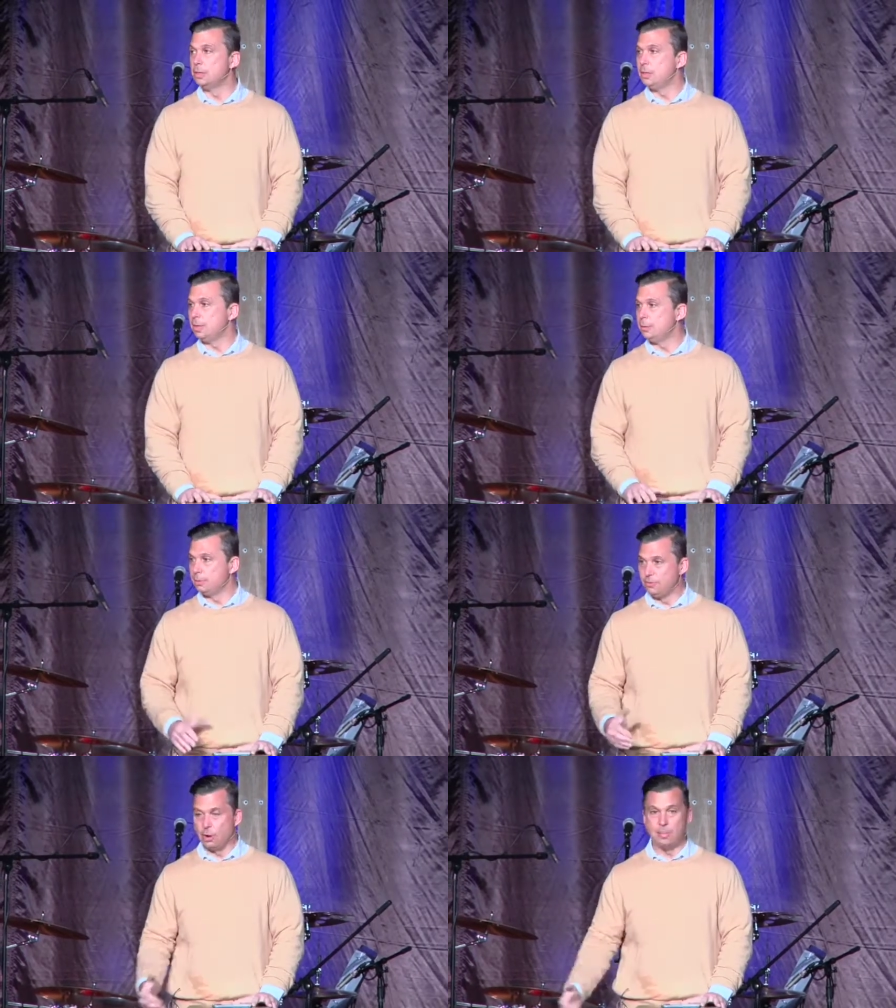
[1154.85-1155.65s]
And then we
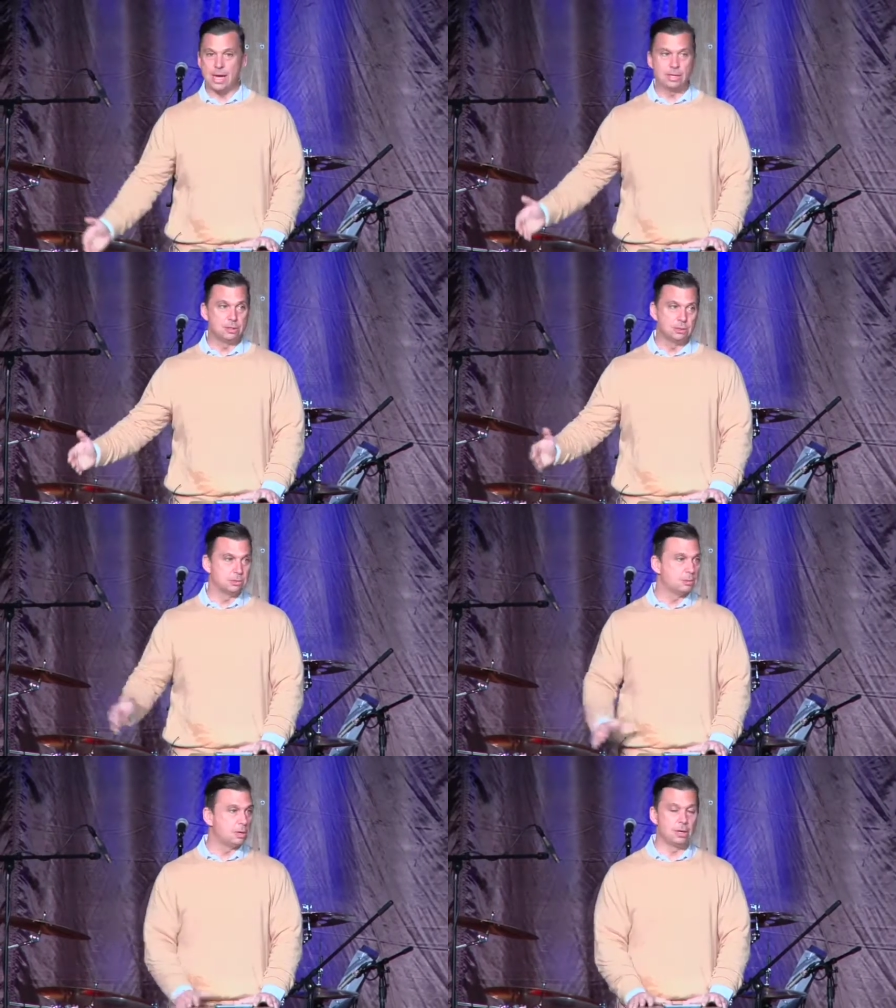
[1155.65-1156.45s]
fall back
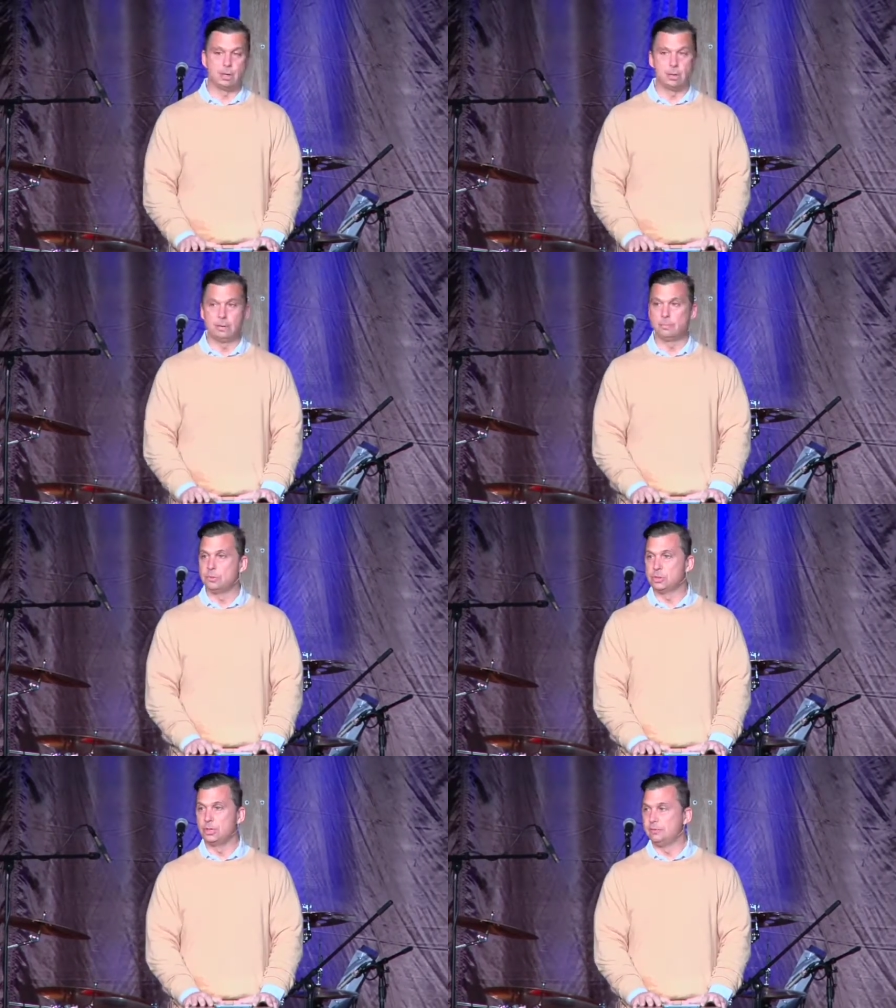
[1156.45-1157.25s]
into our
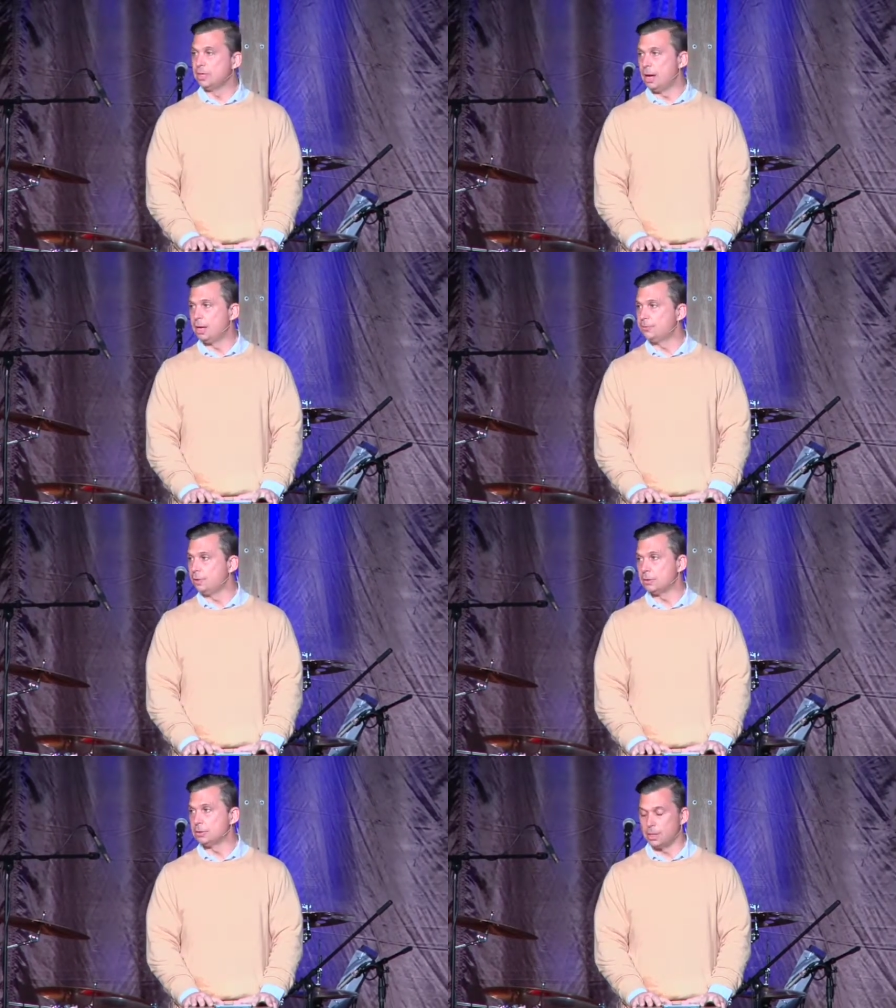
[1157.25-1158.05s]
just living life
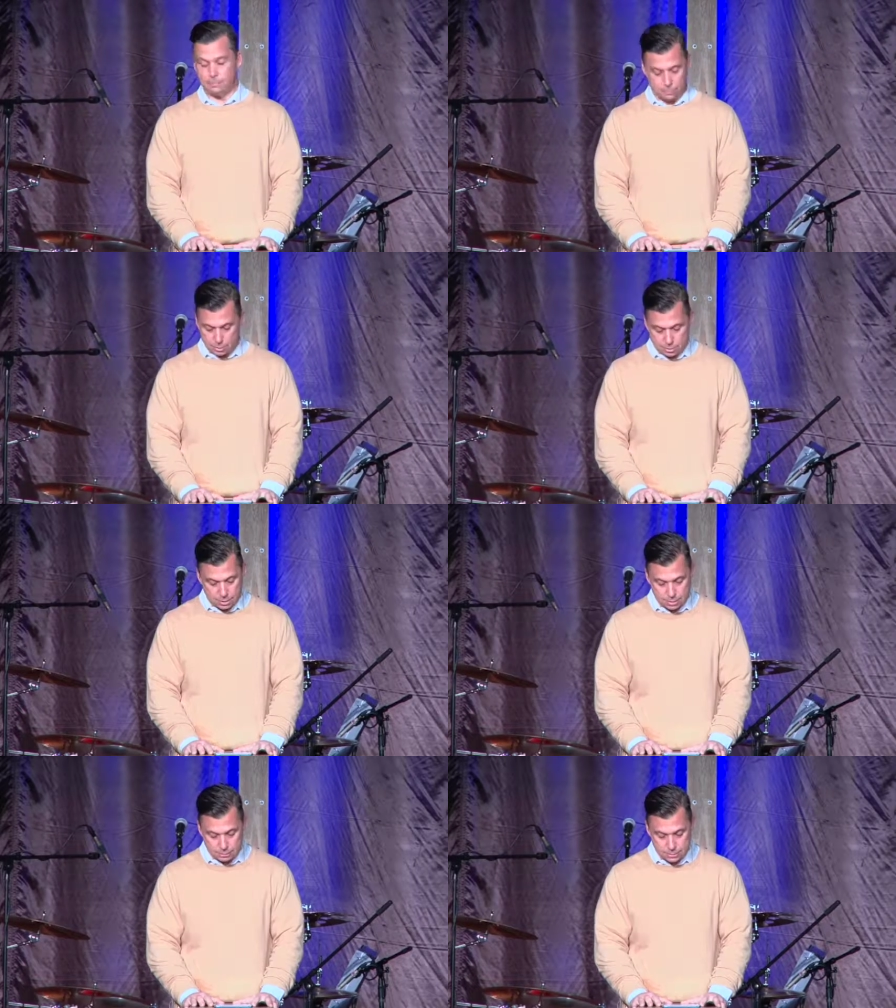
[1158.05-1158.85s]
ourselves for
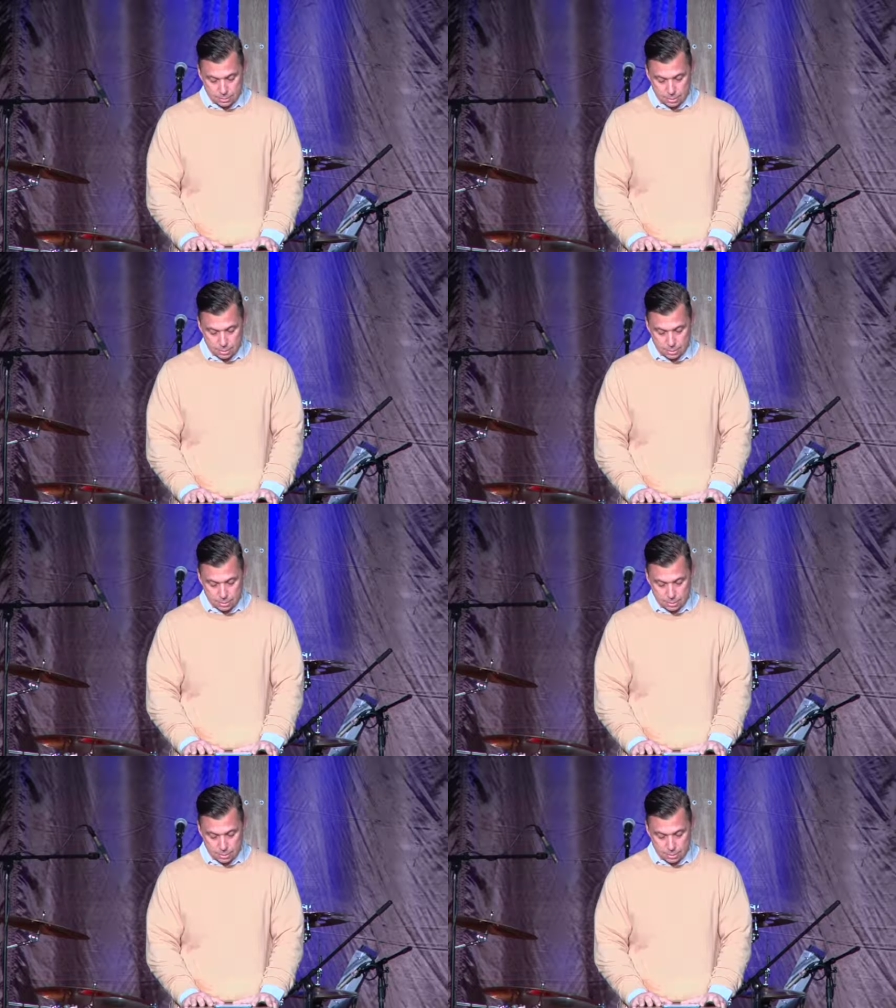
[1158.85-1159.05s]
ourselves.